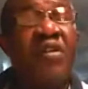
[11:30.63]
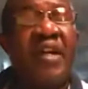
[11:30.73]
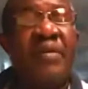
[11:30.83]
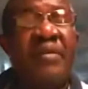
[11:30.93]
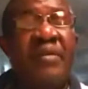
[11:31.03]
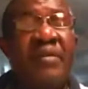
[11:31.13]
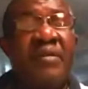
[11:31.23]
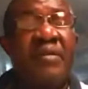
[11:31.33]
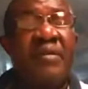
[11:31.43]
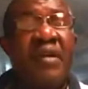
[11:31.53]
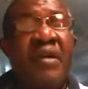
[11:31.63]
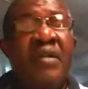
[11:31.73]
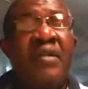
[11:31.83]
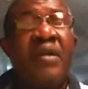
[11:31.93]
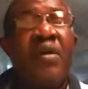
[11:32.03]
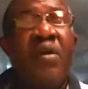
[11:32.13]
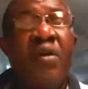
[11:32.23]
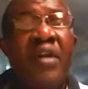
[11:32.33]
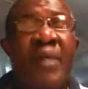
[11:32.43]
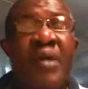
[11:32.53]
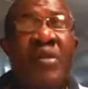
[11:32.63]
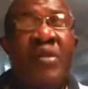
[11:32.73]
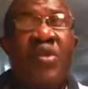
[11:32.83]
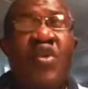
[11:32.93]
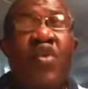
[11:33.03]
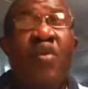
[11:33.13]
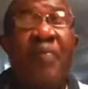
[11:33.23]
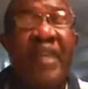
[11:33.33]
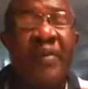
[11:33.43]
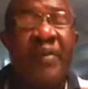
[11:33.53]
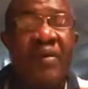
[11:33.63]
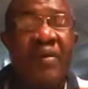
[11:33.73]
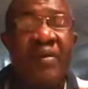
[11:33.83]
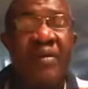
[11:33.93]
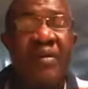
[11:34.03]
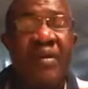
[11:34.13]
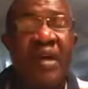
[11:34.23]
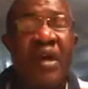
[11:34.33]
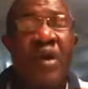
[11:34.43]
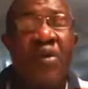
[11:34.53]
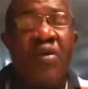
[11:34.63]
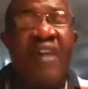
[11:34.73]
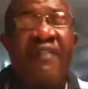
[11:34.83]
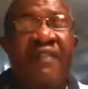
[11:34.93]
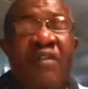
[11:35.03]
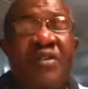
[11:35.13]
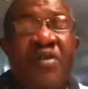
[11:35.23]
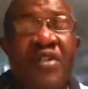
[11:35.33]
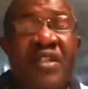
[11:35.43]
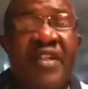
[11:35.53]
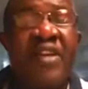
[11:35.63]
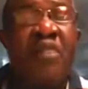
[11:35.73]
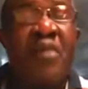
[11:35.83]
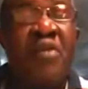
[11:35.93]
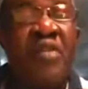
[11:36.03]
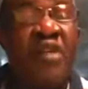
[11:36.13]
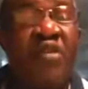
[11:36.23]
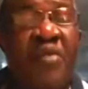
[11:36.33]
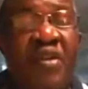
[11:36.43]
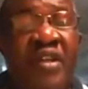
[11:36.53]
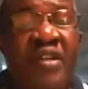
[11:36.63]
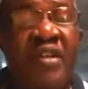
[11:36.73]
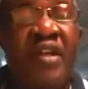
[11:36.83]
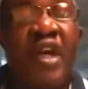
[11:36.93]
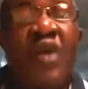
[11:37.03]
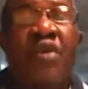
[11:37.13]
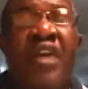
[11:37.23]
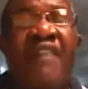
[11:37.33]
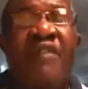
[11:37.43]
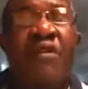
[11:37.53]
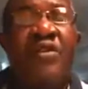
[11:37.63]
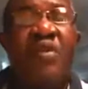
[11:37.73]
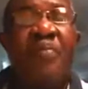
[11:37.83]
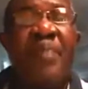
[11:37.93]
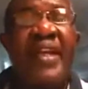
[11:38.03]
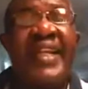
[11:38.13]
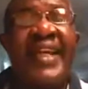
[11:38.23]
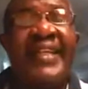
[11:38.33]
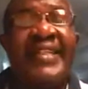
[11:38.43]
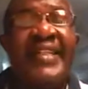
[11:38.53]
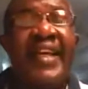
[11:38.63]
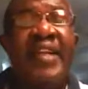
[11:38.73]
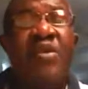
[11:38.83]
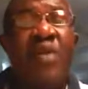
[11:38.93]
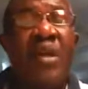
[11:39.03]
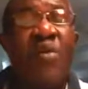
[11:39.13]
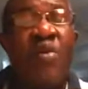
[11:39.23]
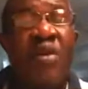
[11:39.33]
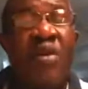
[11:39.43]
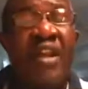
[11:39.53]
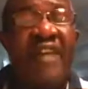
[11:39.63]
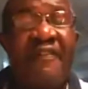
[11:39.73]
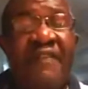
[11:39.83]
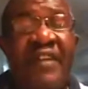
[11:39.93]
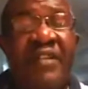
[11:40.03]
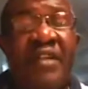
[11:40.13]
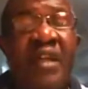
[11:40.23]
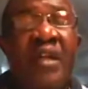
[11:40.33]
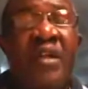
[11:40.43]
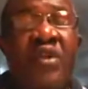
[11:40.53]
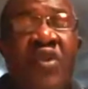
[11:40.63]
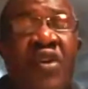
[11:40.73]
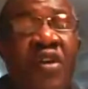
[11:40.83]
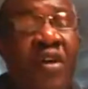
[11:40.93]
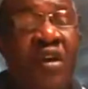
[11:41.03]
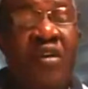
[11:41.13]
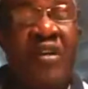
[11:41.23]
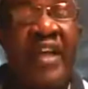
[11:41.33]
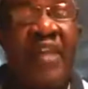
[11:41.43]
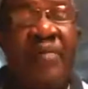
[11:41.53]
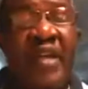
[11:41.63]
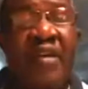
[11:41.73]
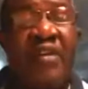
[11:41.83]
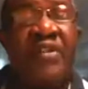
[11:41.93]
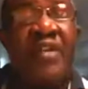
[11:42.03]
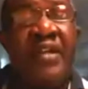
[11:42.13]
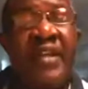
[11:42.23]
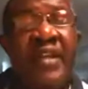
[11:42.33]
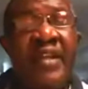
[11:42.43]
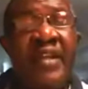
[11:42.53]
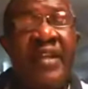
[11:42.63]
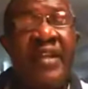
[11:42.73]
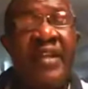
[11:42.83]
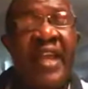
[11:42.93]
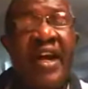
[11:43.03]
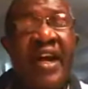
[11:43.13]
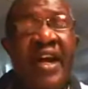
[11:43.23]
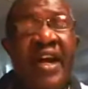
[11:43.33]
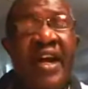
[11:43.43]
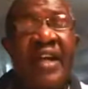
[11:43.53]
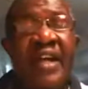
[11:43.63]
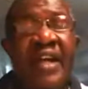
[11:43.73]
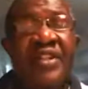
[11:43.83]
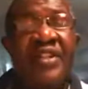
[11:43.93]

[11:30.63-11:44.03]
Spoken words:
Already he has brought in about 2 people who have also signed up into the community, who have also paid their $10 wallet fees, though under him because they are his